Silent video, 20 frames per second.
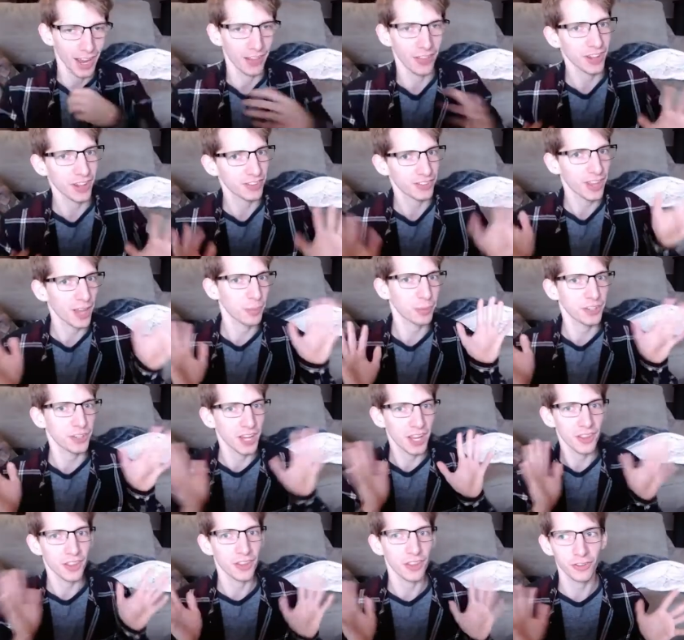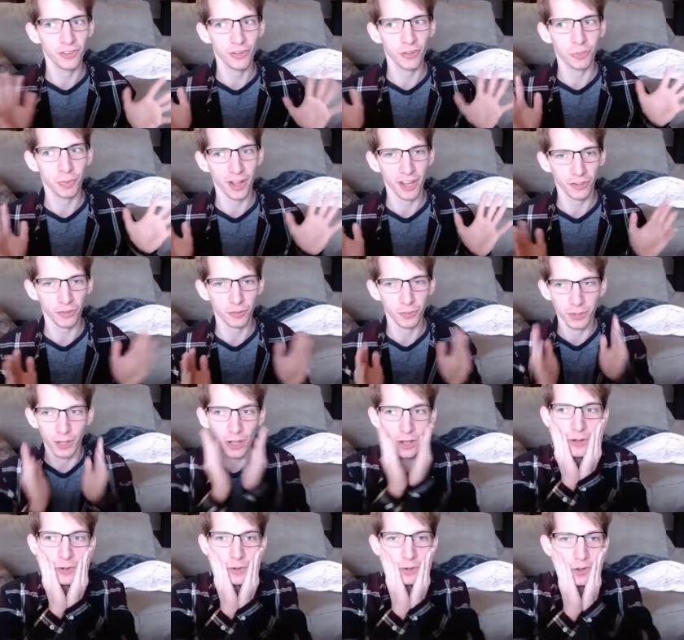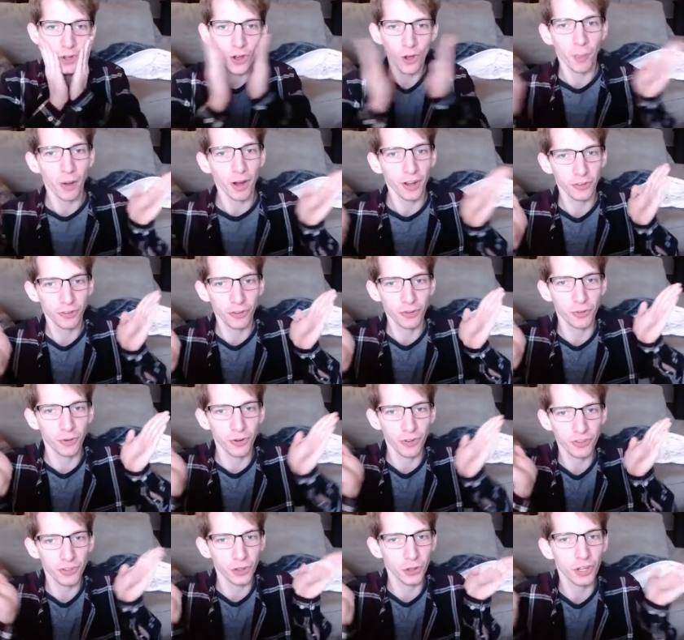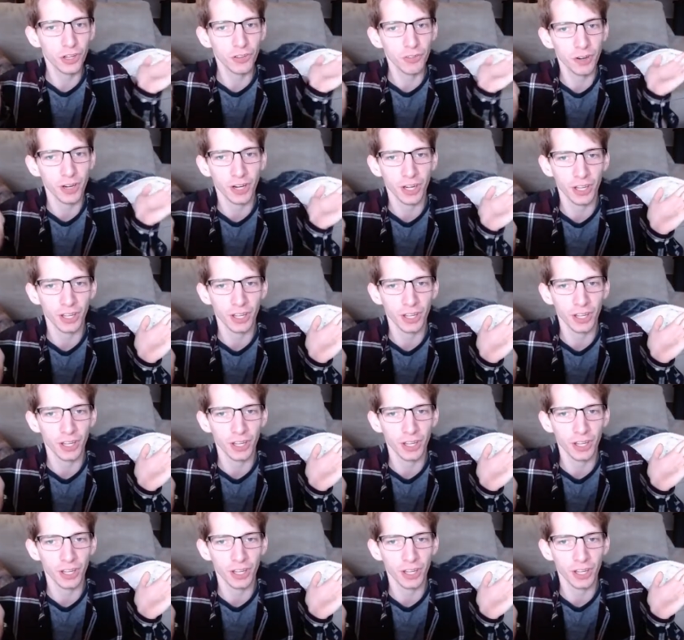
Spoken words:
And let's not pretend that this is blasphemy. Oh no, Mario 64 doesn't look very